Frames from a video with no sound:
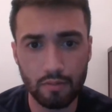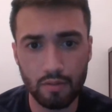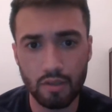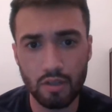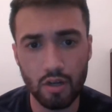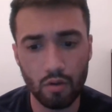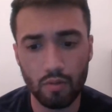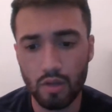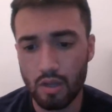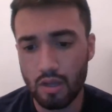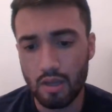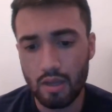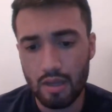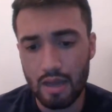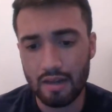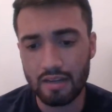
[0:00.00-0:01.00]
You know,
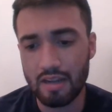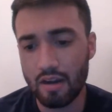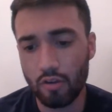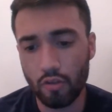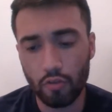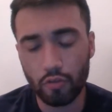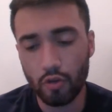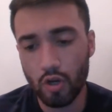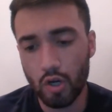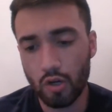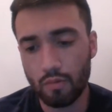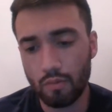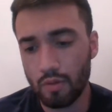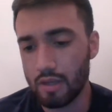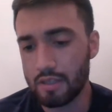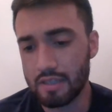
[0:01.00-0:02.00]
at the end of the third,
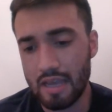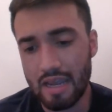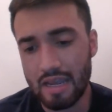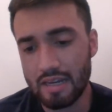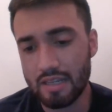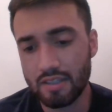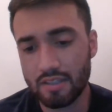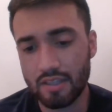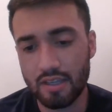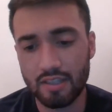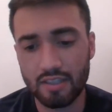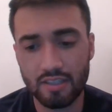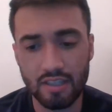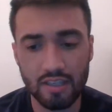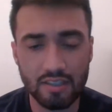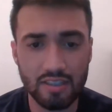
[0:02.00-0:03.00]
it's
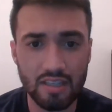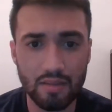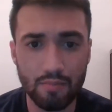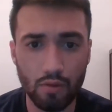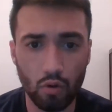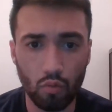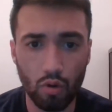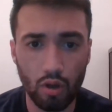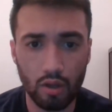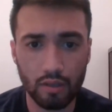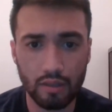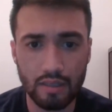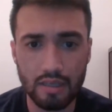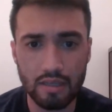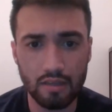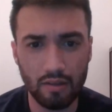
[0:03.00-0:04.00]
86-60
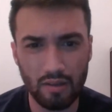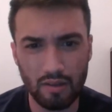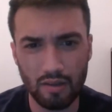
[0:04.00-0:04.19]
Milwaukee.